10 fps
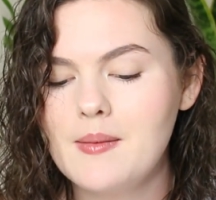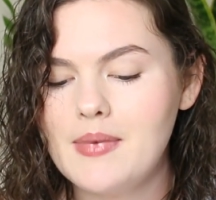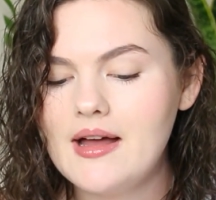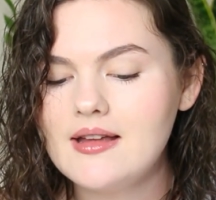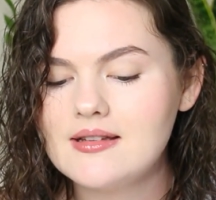
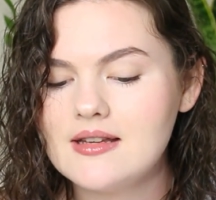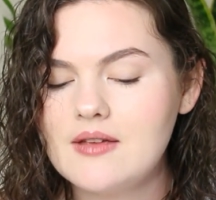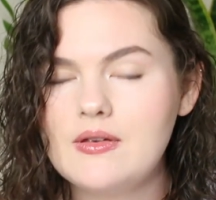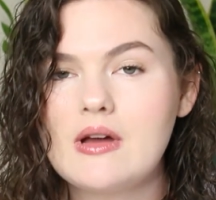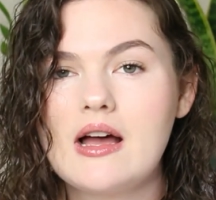But
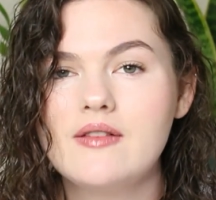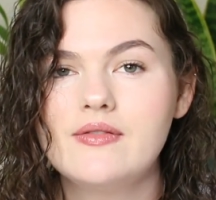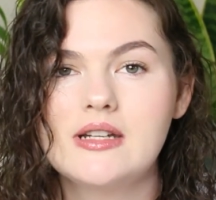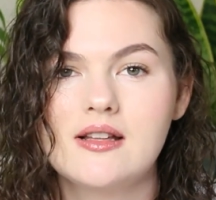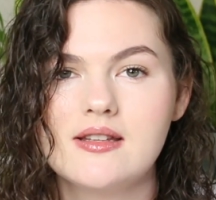if you have
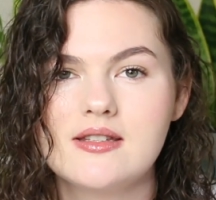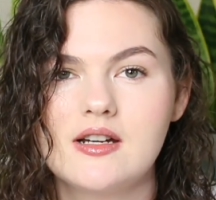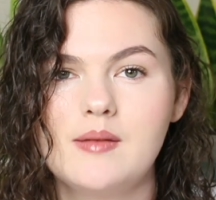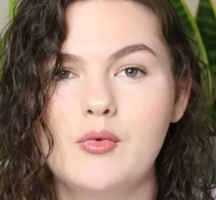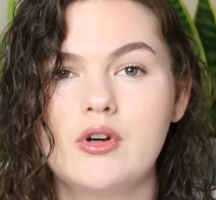vanilla
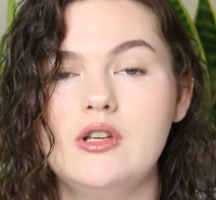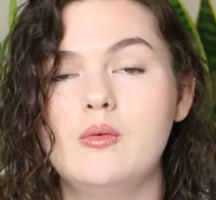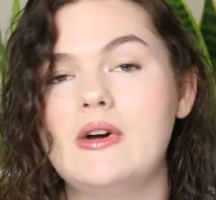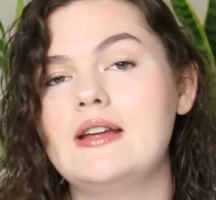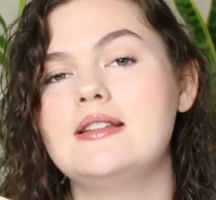syrup or you
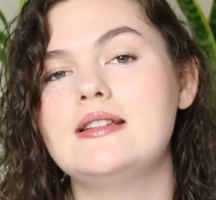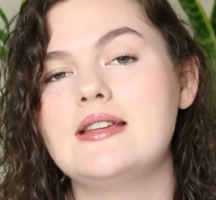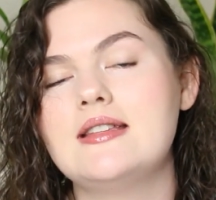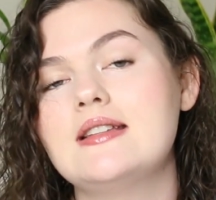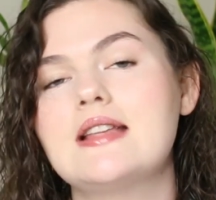want it to
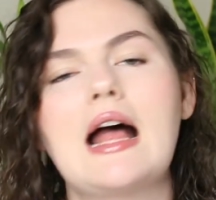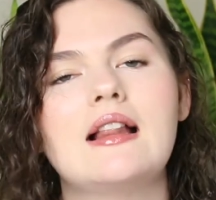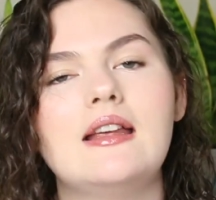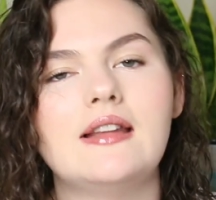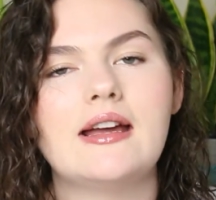taste
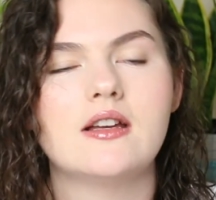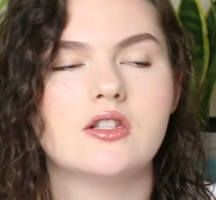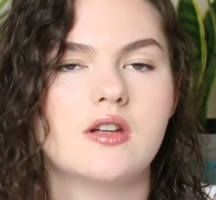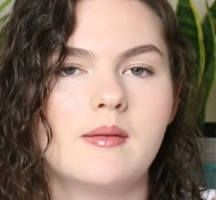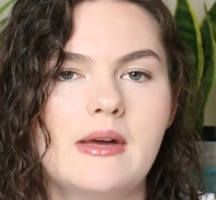exactly like a
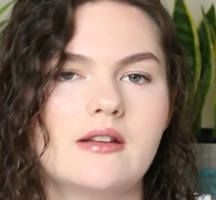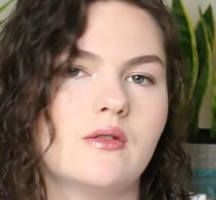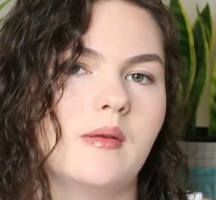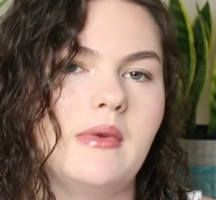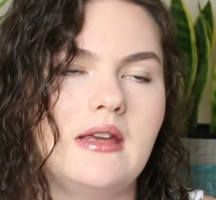Starbucks
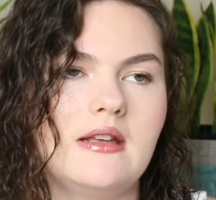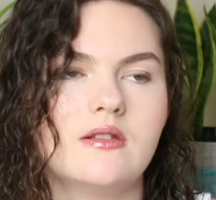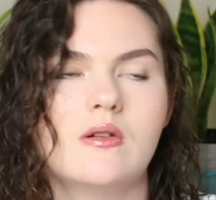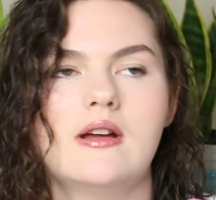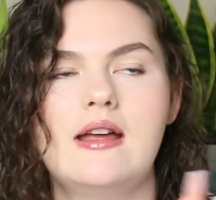or Pete's
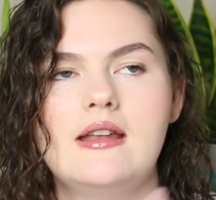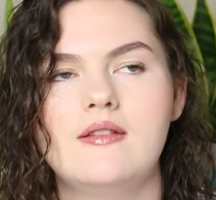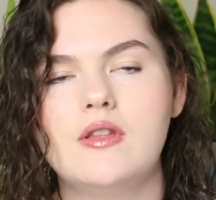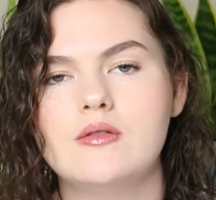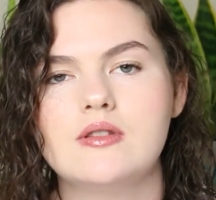or any
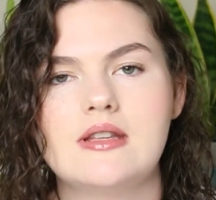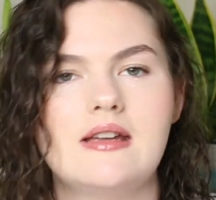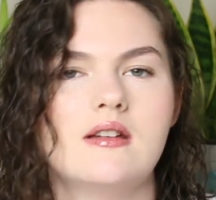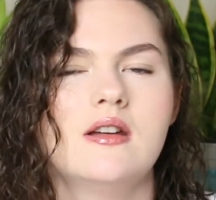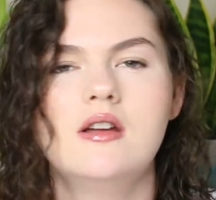of those
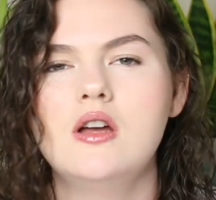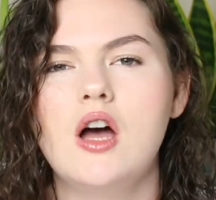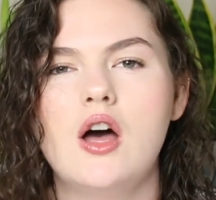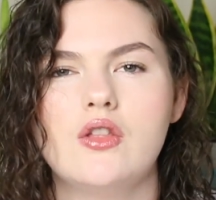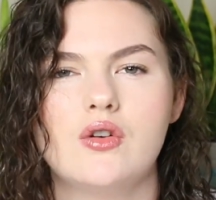like
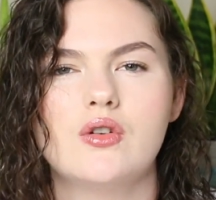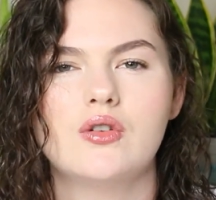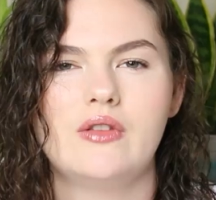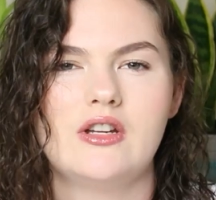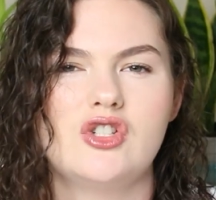
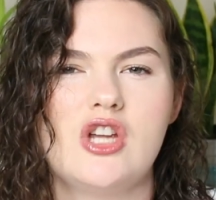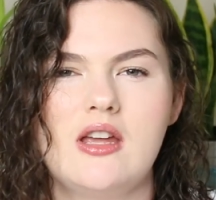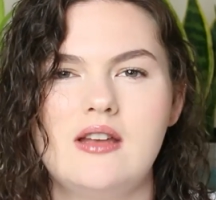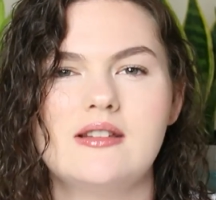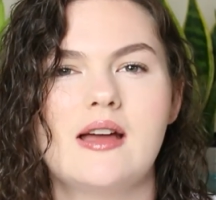other like
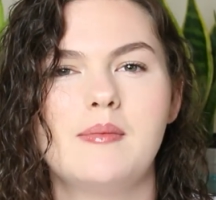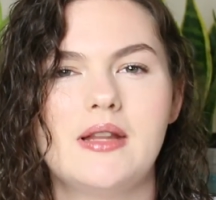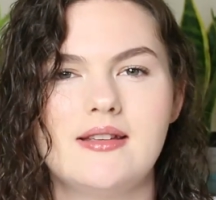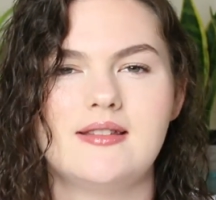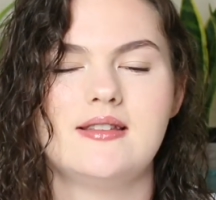chain type
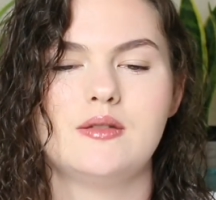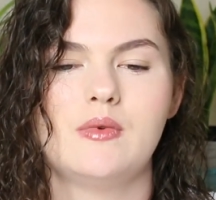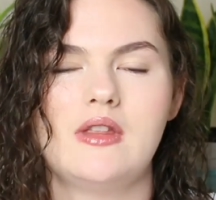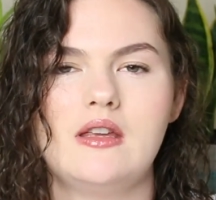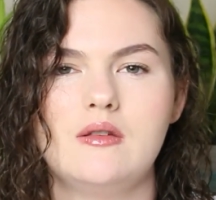places where
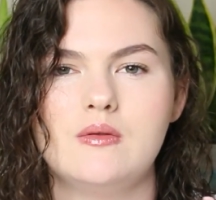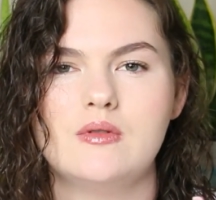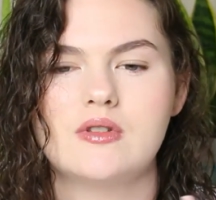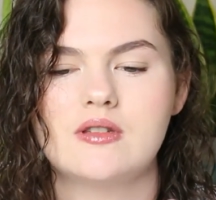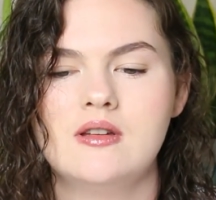they
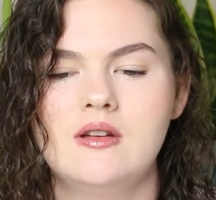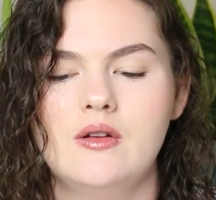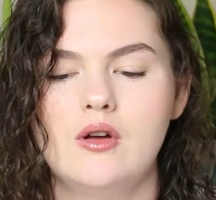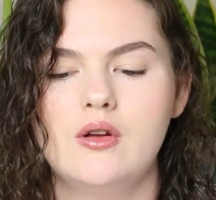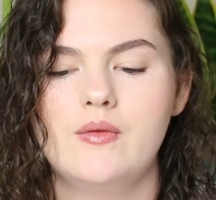use
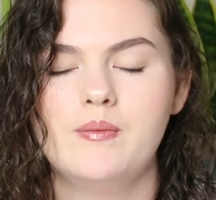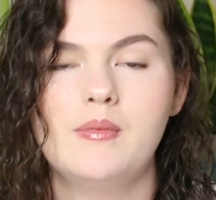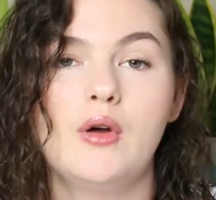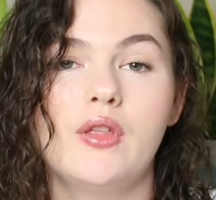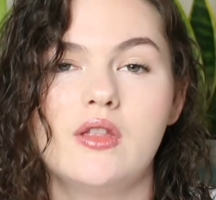
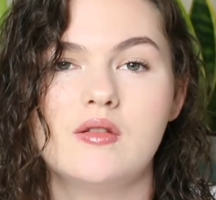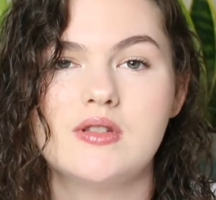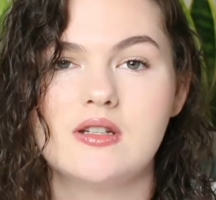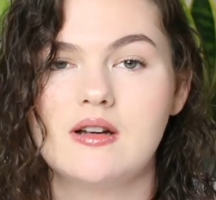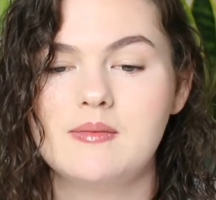both of those
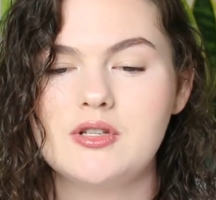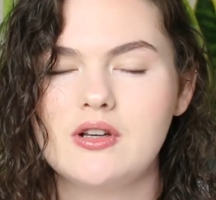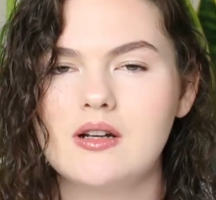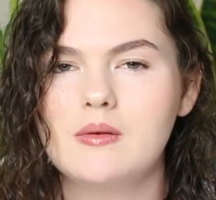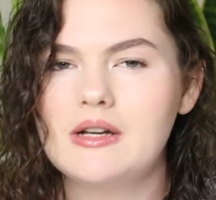syrups, you're
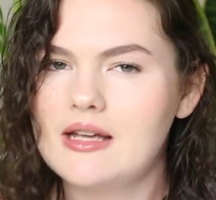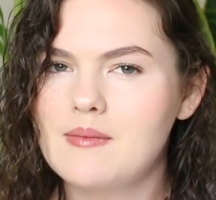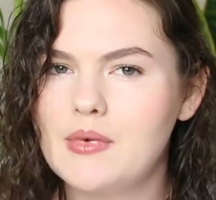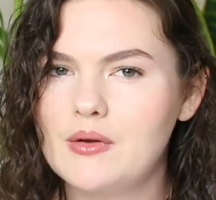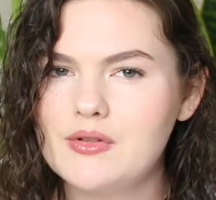going to want to
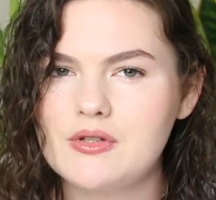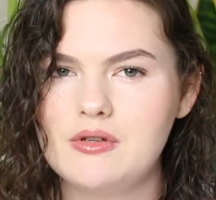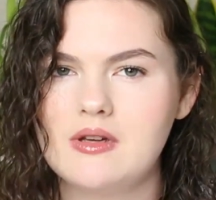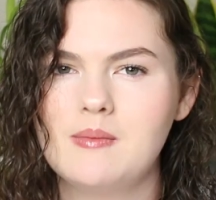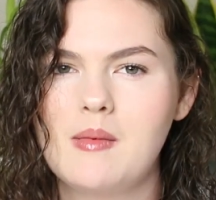get both so you
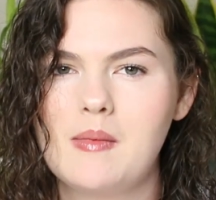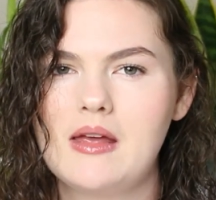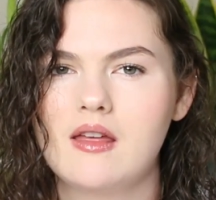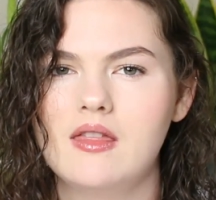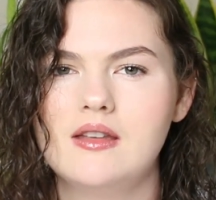can
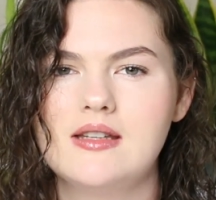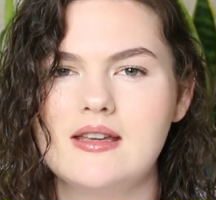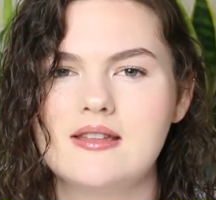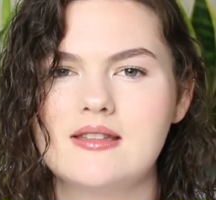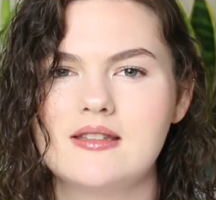mimic the
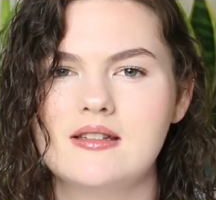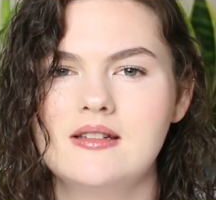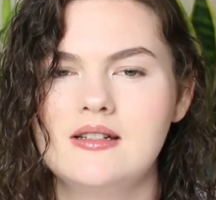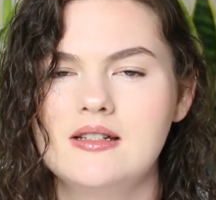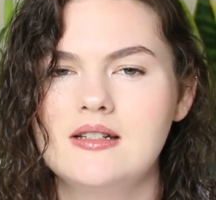taste
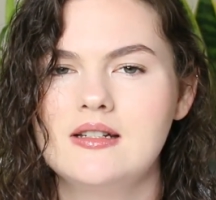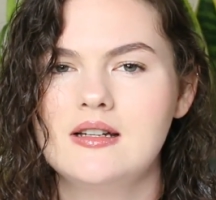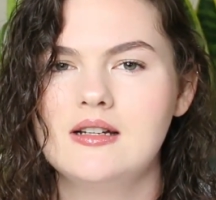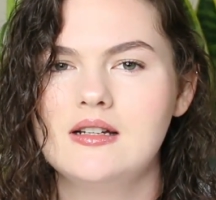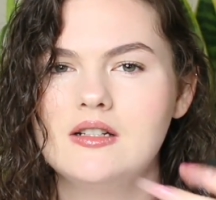
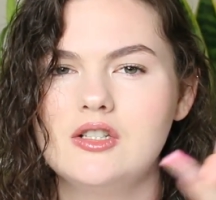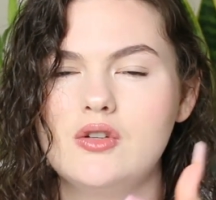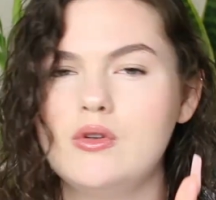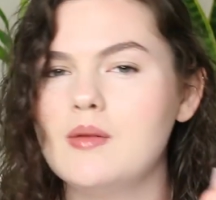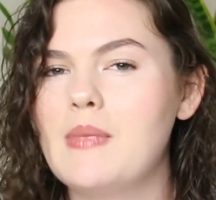
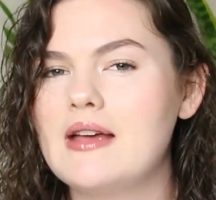to the